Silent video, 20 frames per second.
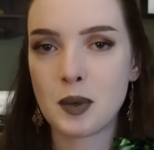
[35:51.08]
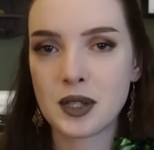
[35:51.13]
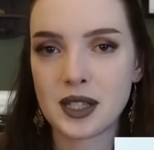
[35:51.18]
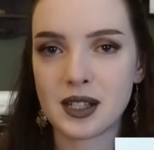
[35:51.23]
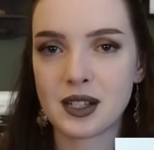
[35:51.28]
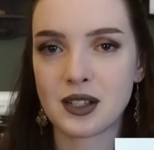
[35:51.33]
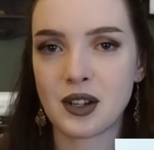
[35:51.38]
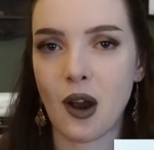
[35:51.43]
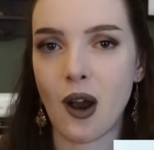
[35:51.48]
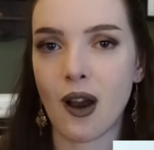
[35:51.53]
is a
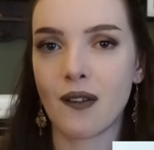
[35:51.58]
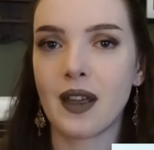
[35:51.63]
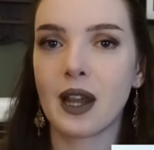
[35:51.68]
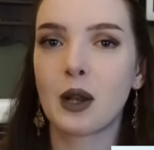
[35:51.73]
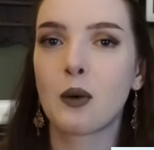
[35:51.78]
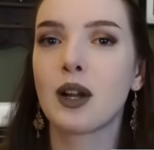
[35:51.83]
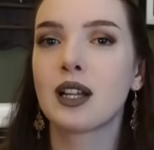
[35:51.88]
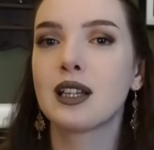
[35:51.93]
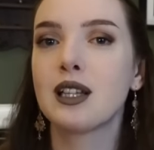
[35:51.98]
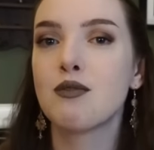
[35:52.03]
star. They're
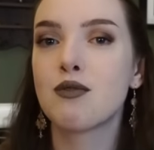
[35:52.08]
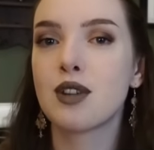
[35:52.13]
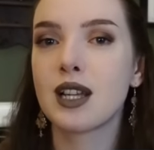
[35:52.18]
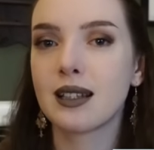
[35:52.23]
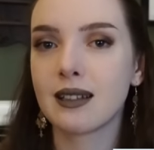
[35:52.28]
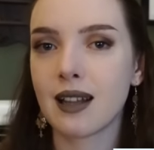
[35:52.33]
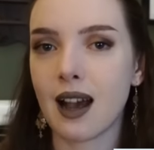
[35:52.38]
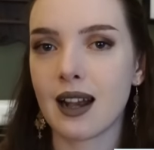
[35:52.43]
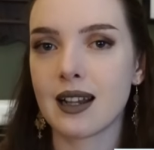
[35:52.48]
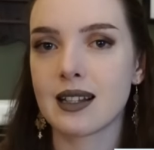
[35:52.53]
quickly
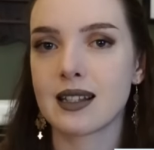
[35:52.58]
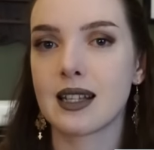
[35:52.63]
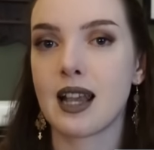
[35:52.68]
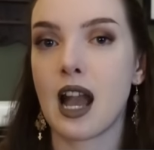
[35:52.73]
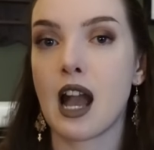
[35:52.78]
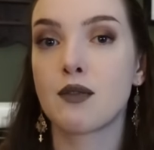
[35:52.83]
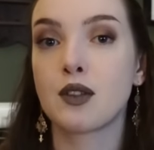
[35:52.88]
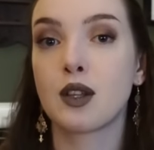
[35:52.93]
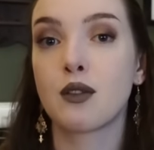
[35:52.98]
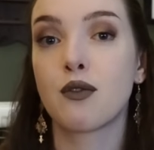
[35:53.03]
realising,
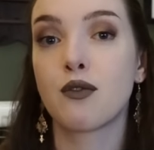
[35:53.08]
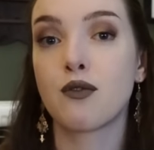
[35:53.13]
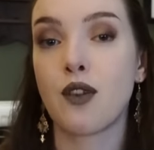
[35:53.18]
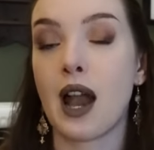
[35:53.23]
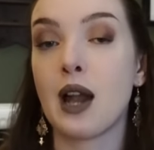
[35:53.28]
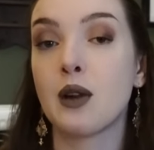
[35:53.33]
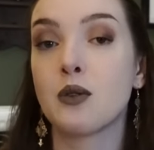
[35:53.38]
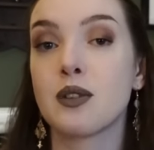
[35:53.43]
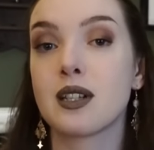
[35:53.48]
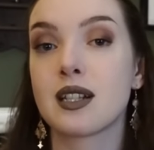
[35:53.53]
having
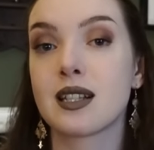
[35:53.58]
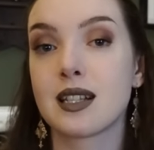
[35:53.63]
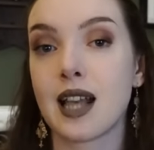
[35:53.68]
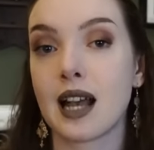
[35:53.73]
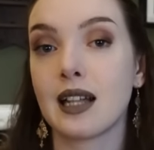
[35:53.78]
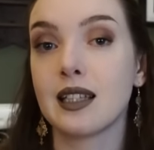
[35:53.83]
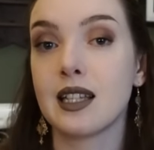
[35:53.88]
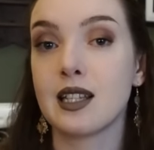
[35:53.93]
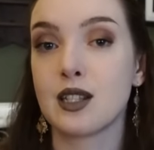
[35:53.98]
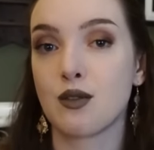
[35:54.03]
found
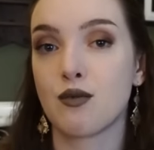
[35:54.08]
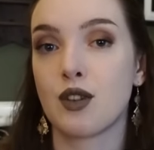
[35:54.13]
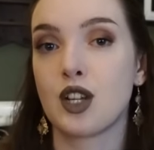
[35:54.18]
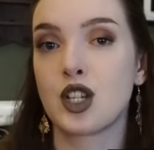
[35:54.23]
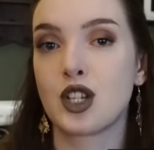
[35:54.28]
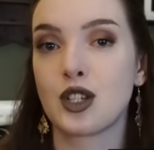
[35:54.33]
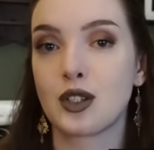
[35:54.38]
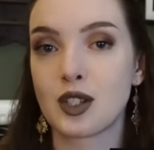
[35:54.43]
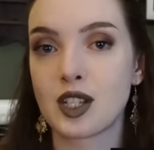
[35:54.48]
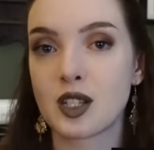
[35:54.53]
Sally's
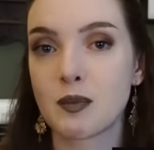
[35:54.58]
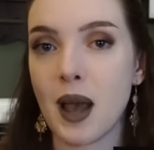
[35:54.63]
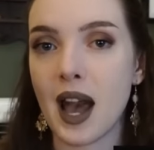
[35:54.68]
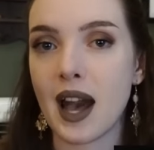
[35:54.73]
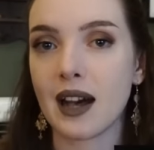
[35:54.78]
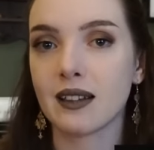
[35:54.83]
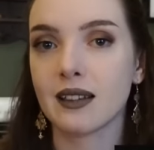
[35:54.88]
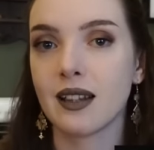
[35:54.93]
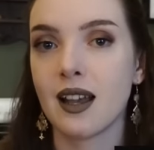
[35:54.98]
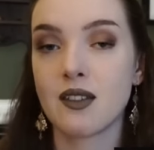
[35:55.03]
original
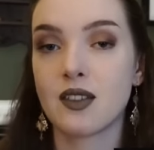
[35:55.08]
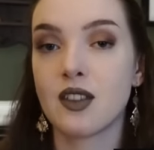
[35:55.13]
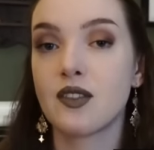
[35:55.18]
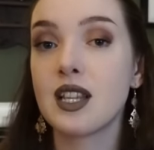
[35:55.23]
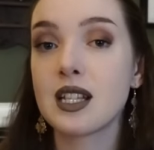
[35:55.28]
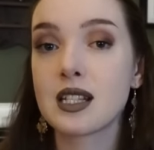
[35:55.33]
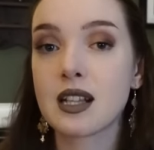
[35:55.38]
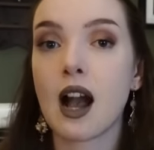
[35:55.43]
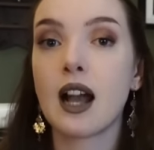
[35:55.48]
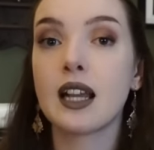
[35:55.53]
spell, that
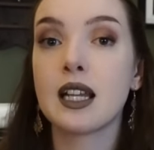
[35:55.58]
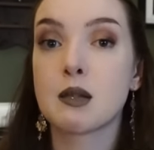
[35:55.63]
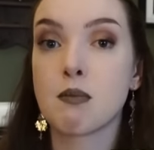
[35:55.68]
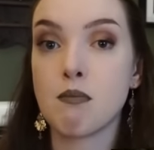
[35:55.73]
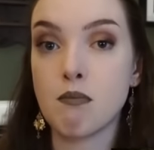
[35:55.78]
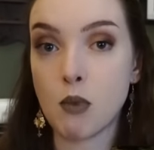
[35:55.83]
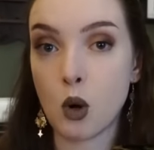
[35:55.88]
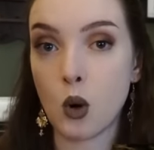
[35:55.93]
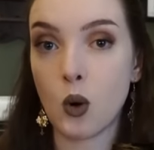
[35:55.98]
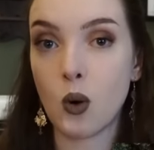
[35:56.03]
this guy is
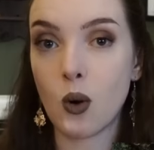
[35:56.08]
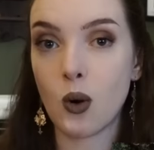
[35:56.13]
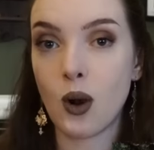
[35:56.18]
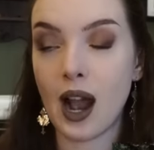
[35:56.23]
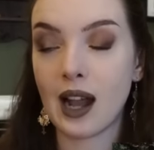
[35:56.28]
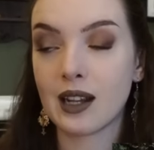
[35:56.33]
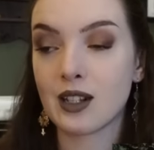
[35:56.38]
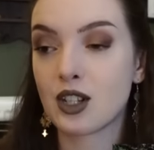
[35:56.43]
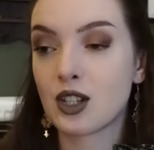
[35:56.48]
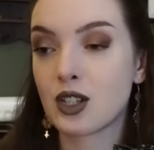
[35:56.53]
more,
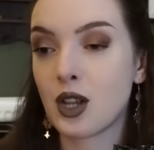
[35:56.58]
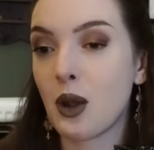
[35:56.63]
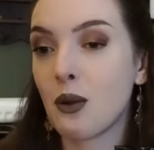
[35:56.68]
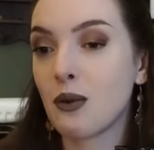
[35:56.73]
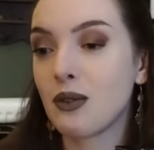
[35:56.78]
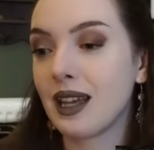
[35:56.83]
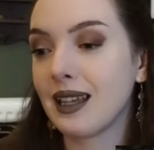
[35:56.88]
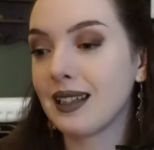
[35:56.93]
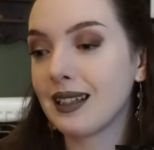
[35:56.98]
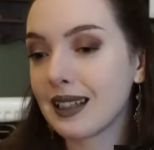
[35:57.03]
and so
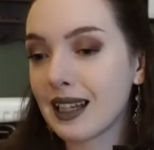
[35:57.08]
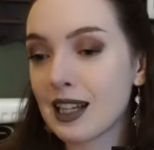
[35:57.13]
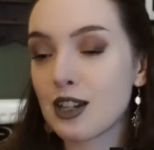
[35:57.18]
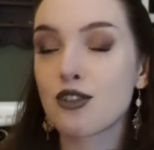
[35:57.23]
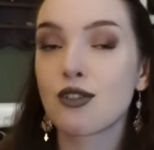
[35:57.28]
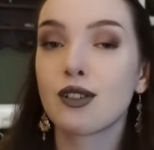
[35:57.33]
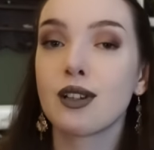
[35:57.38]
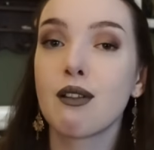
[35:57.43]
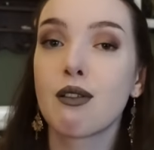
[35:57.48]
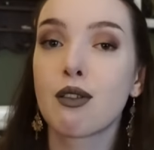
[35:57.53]
they
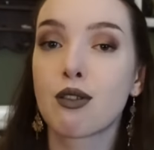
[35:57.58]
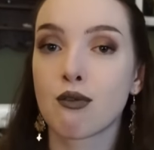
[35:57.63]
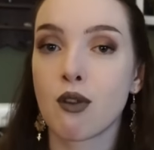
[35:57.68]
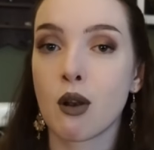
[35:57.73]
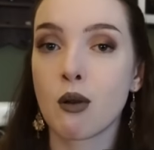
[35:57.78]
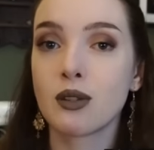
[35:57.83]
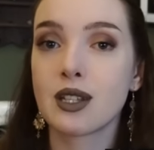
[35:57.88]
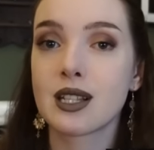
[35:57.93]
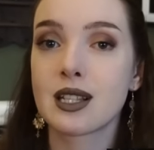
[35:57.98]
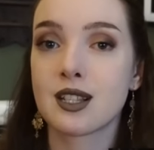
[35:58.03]
literally
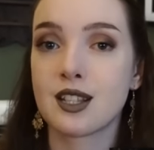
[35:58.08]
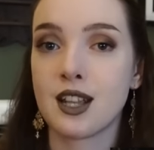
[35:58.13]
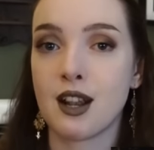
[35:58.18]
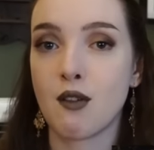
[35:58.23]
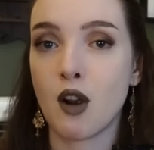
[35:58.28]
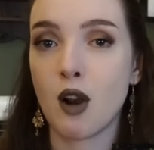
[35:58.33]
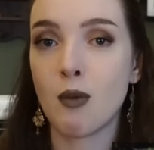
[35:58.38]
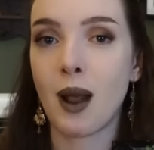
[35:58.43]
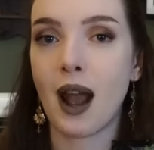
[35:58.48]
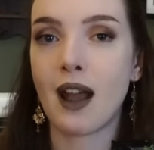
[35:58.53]
throw the
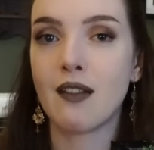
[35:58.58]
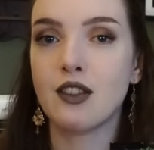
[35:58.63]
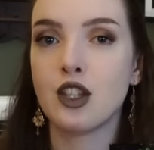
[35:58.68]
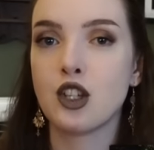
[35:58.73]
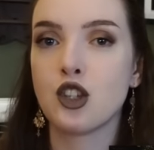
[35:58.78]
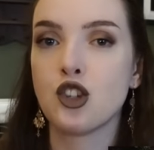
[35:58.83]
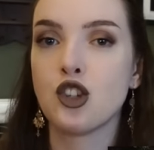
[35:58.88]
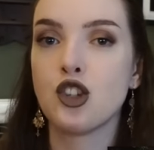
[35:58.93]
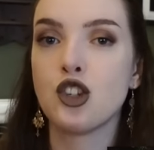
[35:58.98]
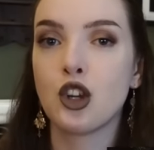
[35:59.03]
syrup and the
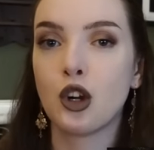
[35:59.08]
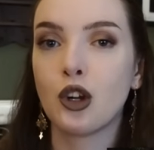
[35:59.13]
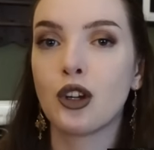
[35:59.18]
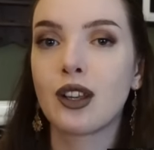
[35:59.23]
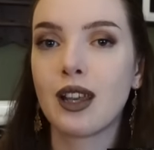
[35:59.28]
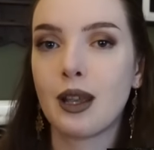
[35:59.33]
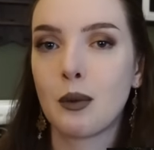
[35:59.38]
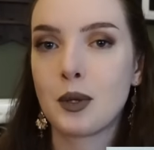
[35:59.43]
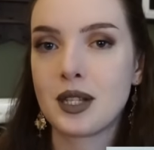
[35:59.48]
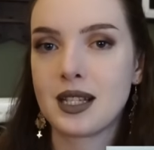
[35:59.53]
jug
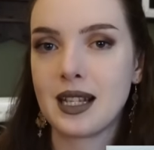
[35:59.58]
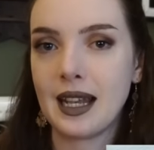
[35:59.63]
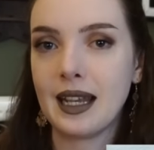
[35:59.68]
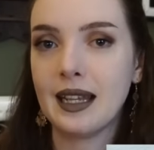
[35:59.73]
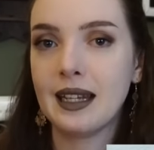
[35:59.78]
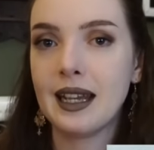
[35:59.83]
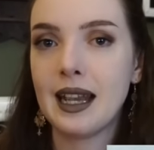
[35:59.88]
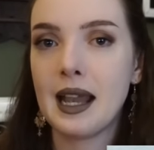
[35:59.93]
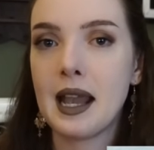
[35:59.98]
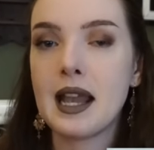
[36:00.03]
it was
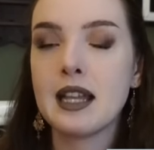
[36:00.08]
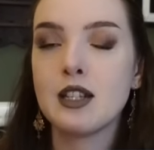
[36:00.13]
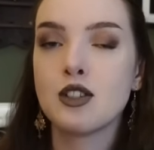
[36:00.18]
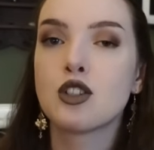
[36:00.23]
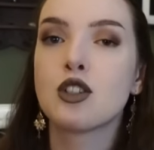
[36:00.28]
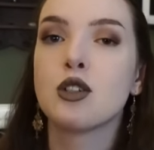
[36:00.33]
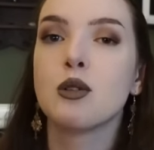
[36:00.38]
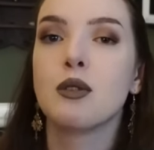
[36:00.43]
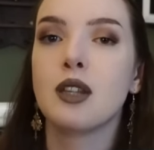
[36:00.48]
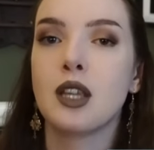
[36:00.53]
in
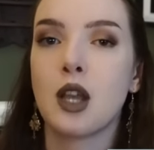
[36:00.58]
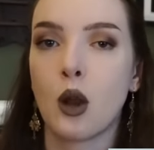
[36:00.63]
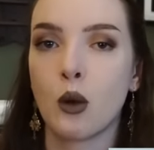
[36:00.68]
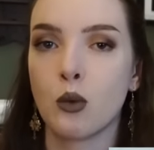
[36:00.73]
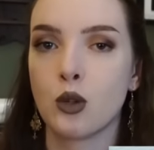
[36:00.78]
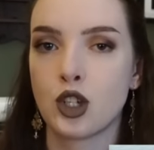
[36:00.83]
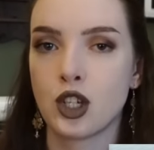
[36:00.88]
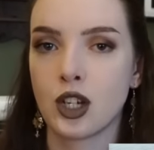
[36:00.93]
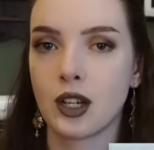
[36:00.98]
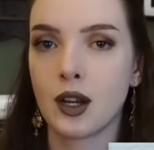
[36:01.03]
into the
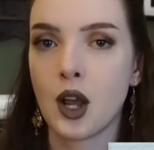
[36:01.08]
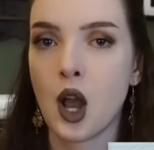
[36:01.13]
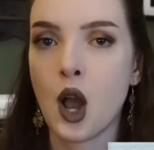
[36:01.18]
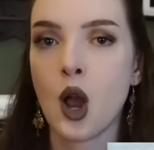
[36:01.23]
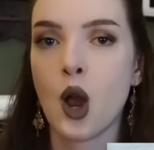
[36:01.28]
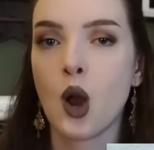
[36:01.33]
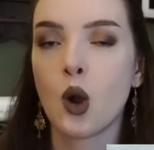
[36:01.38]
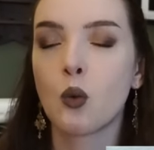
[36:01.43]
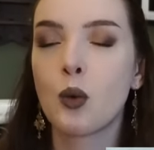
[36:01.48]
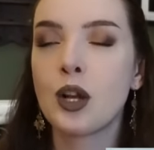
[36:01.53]
ocean,
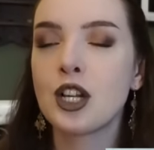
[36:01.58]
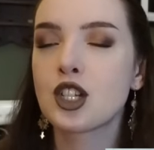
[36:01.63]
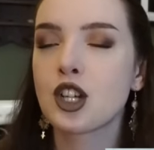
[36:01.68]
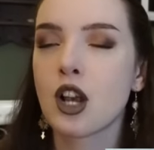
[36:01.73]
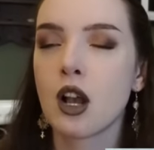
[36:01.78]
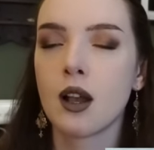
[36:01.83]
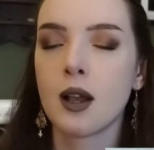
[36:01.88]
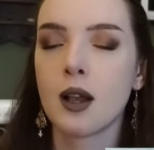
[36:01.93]
which...